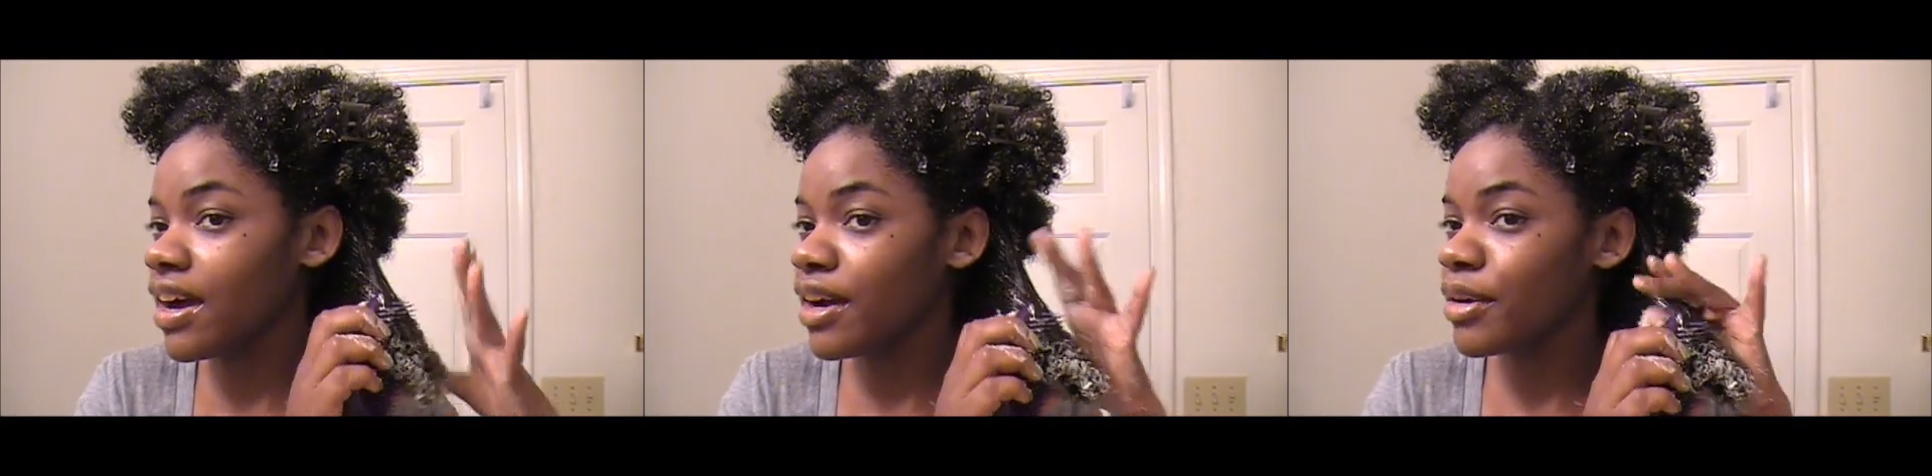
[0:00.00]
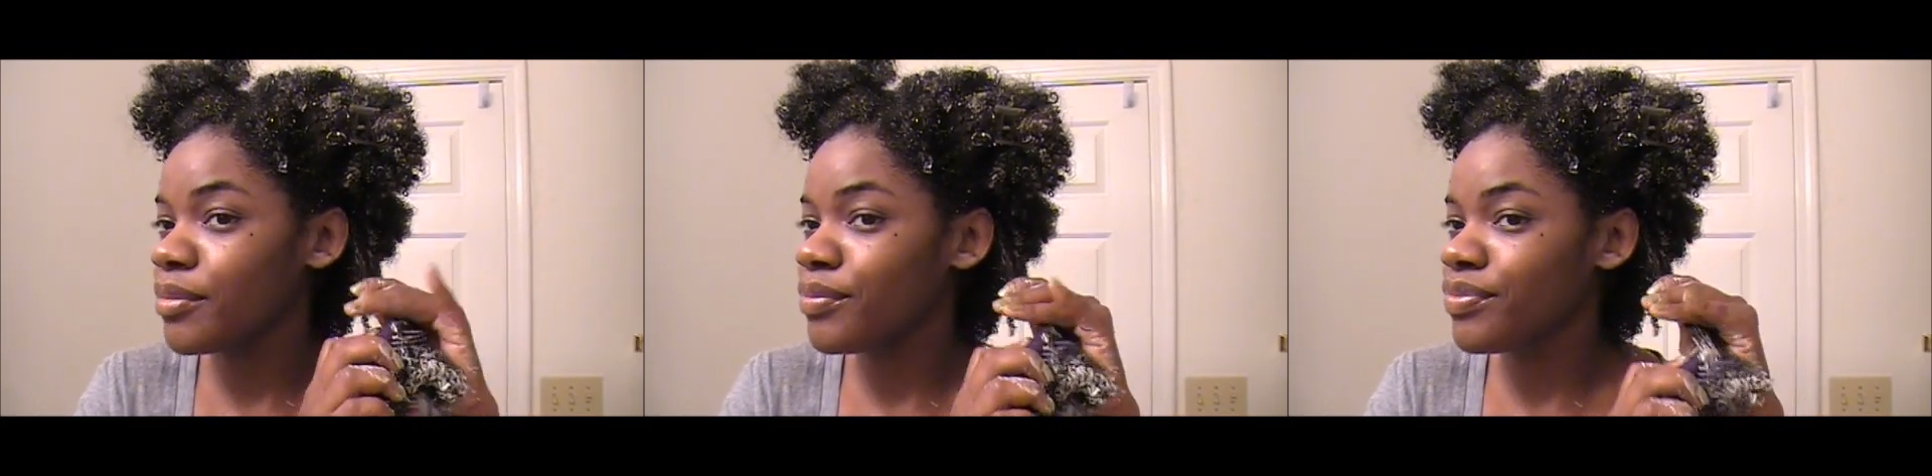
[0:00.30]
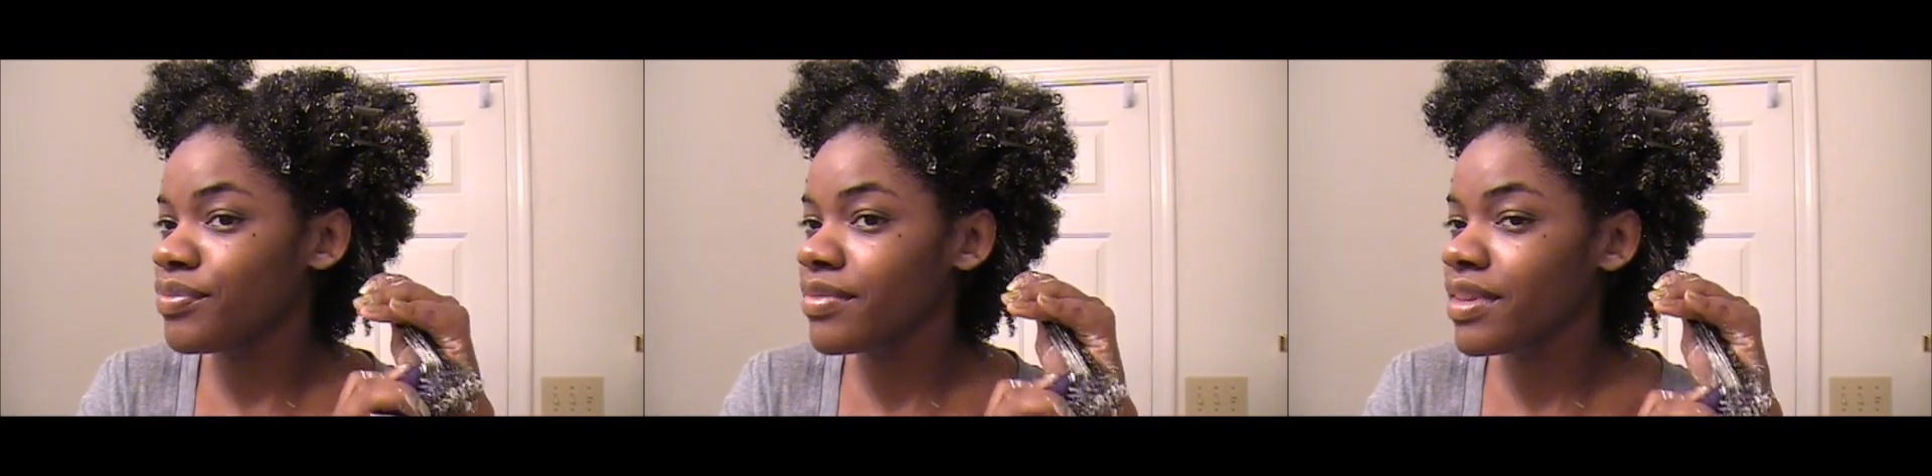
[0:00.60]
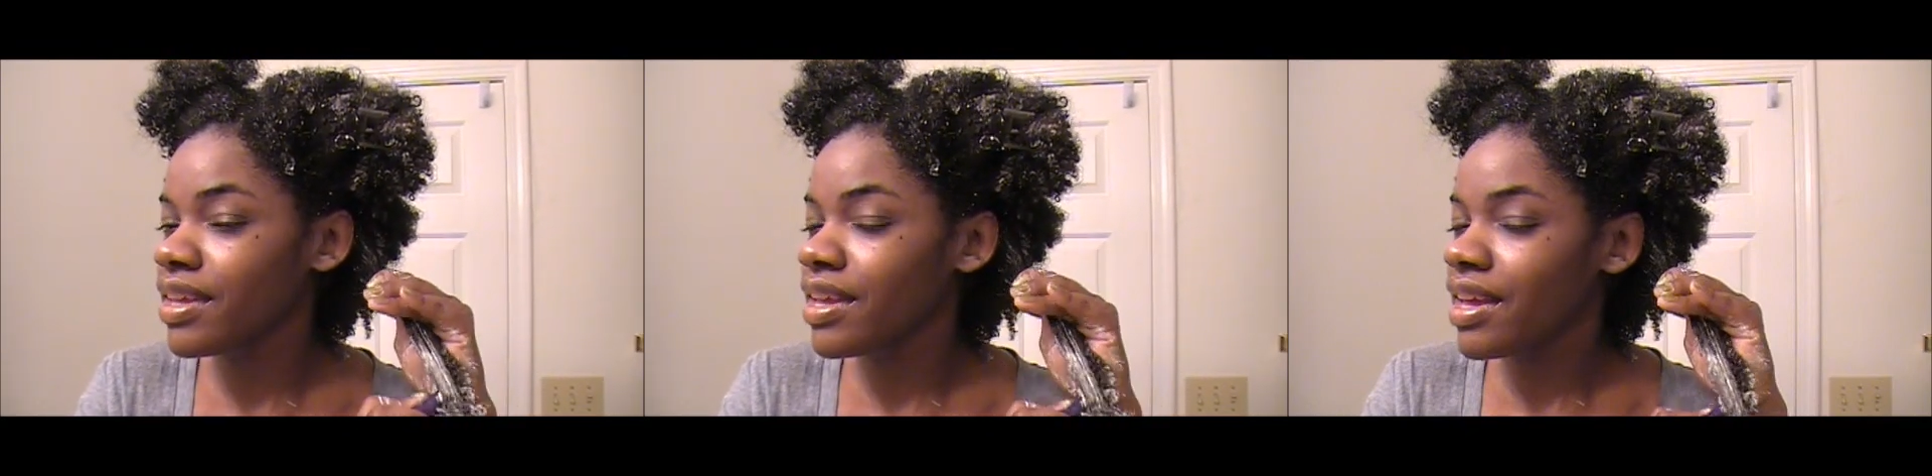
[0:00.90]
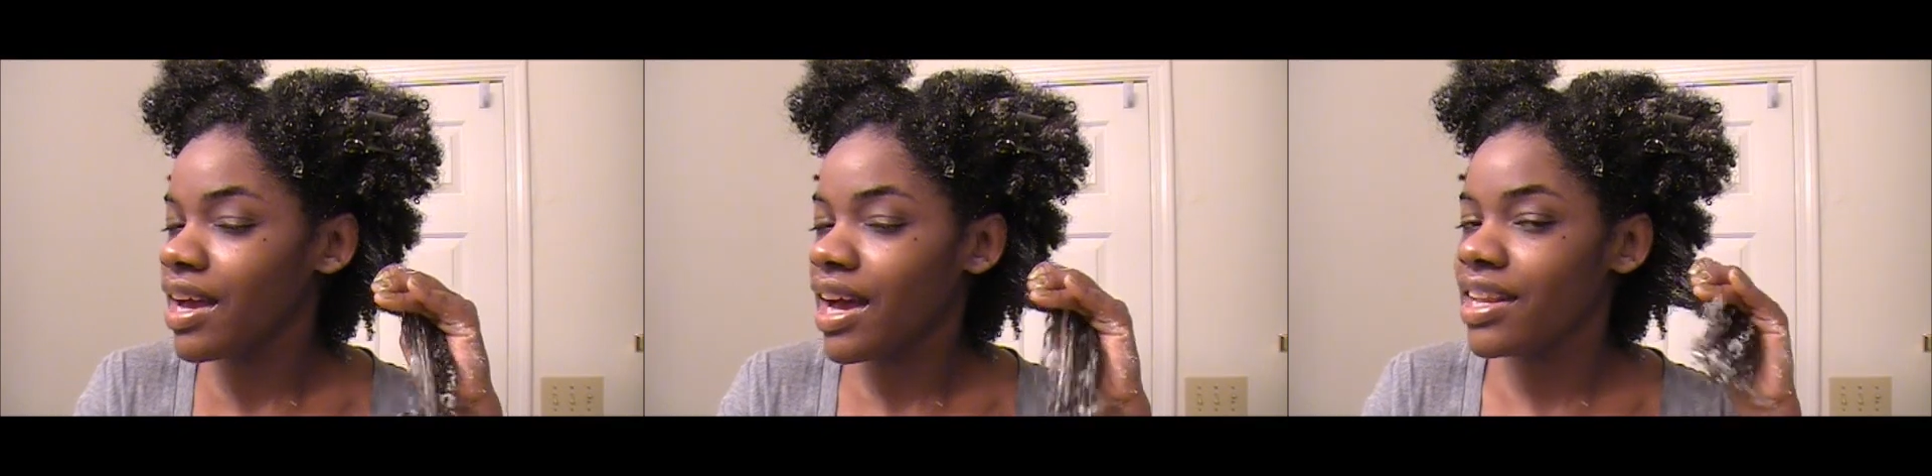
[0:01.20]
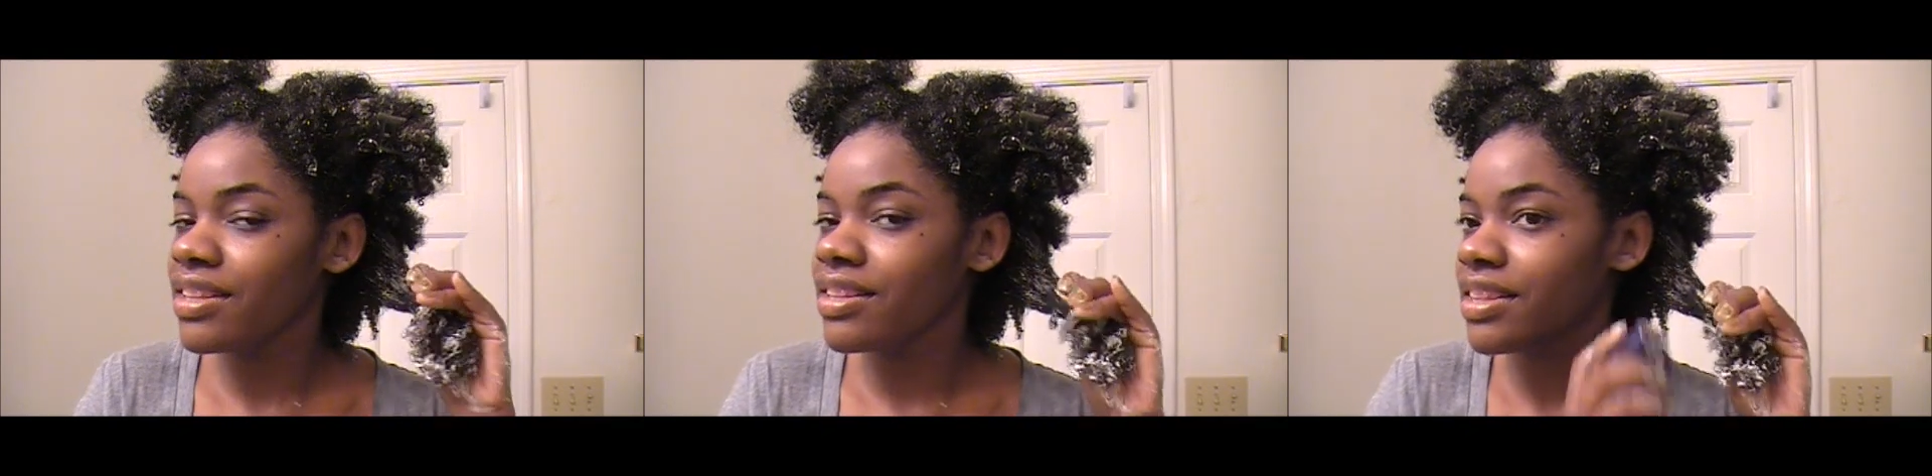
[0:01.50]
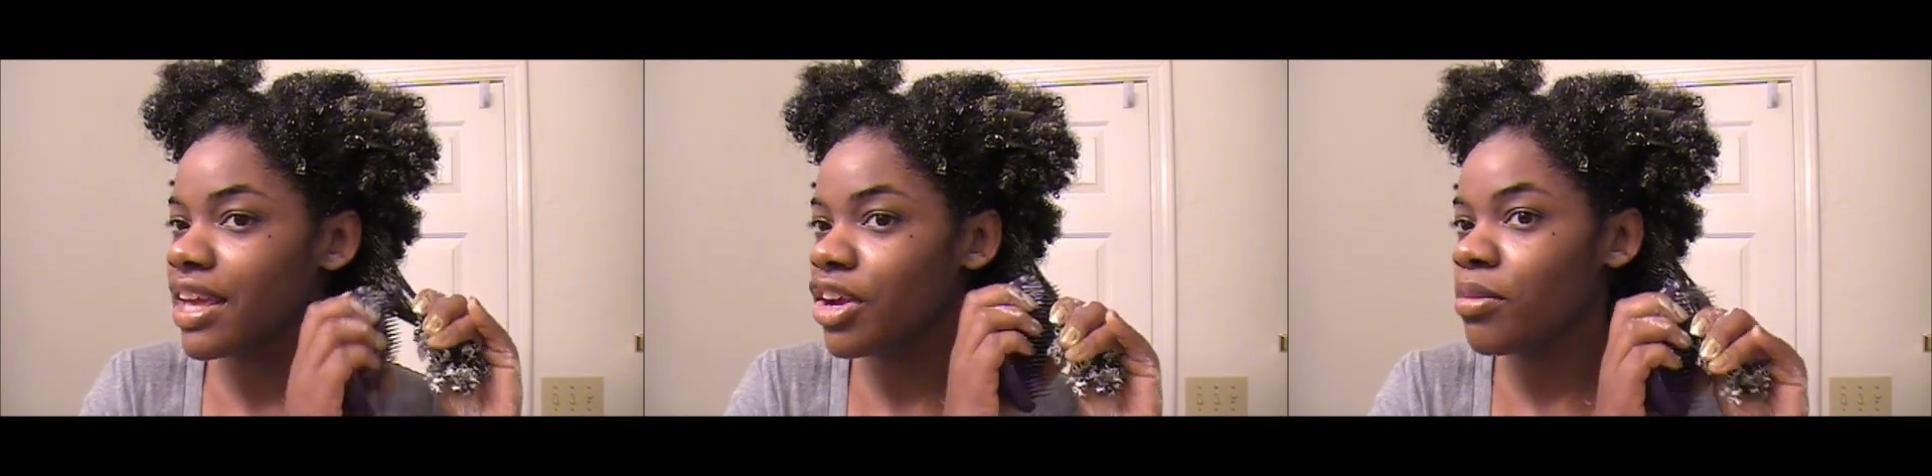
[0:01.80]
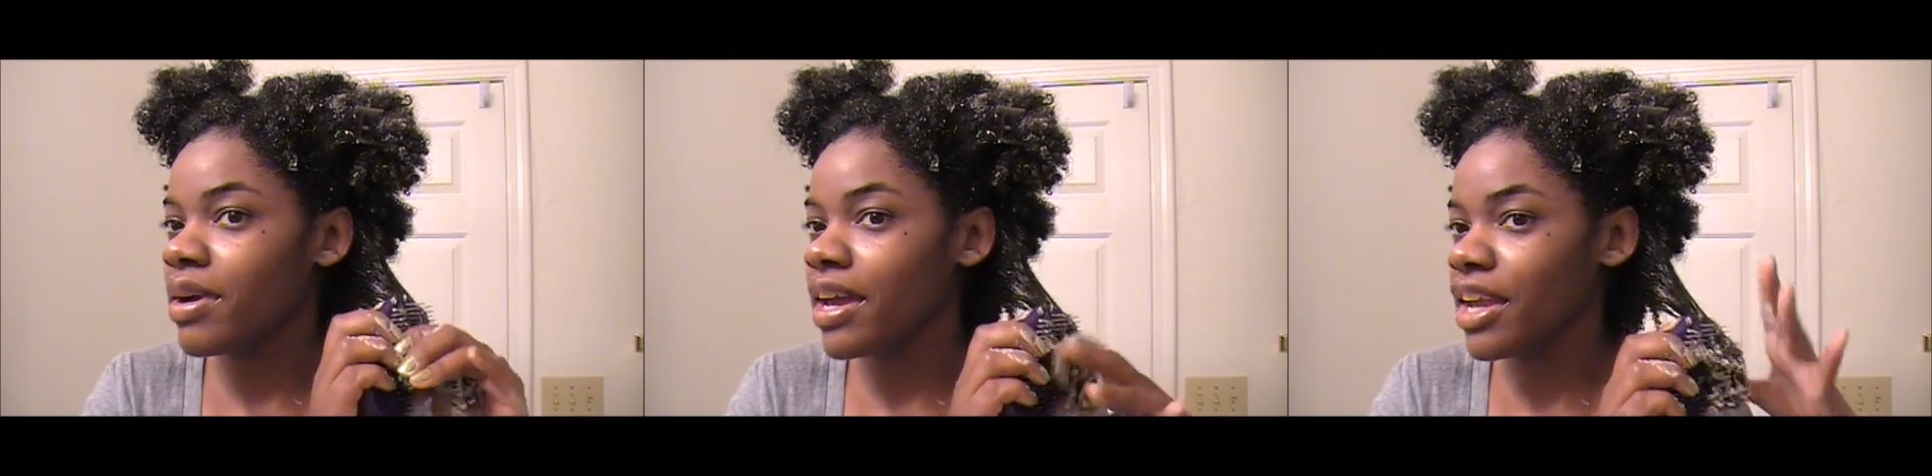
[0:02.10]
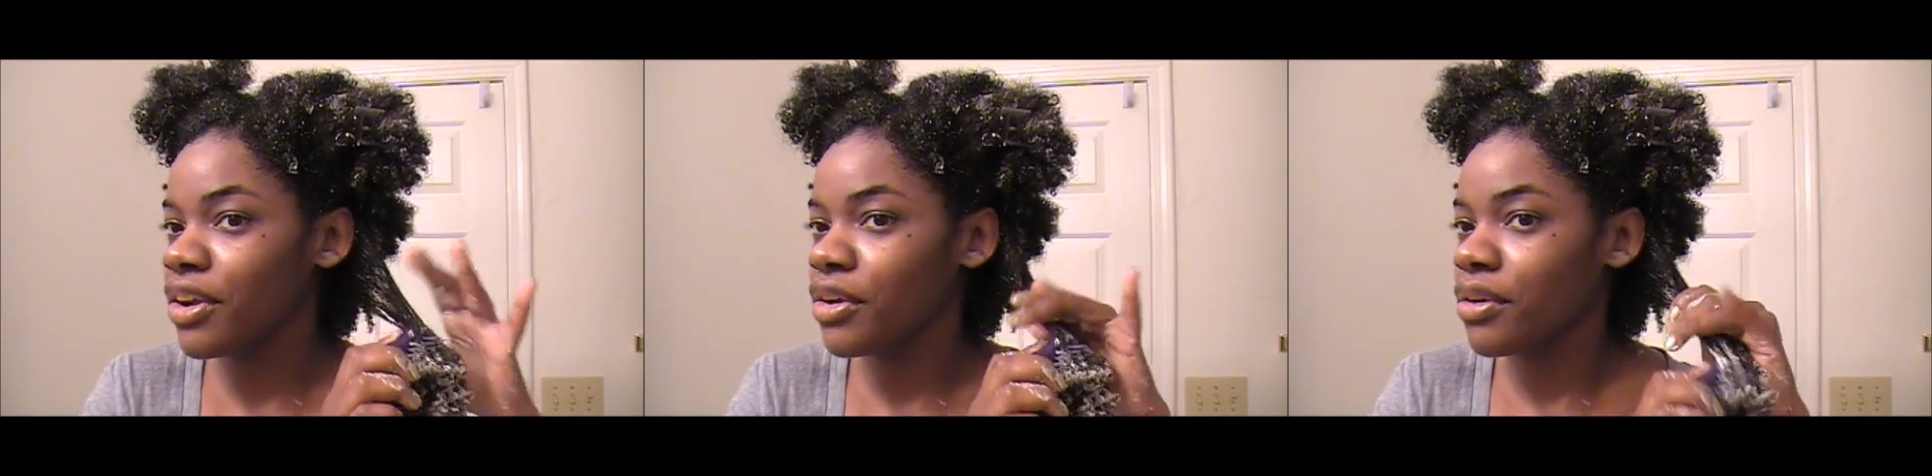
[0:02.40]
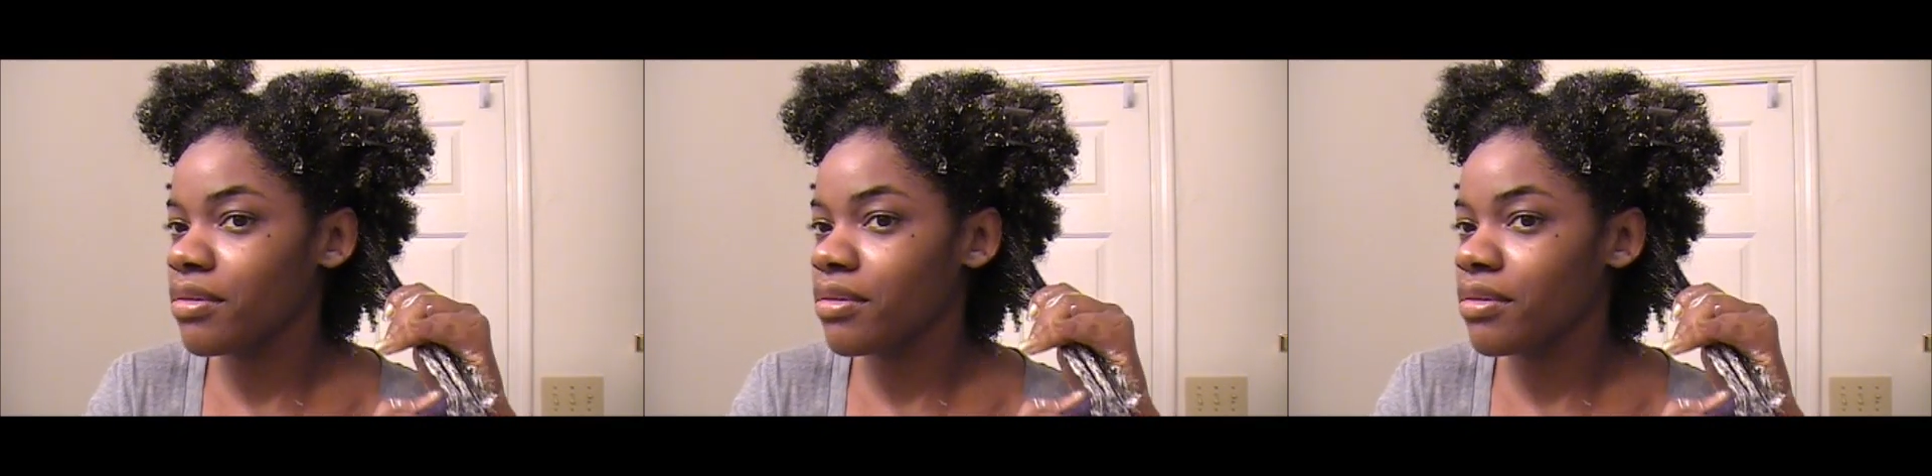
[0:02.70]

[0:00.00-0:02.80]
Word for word: um, I didn't detangle my hair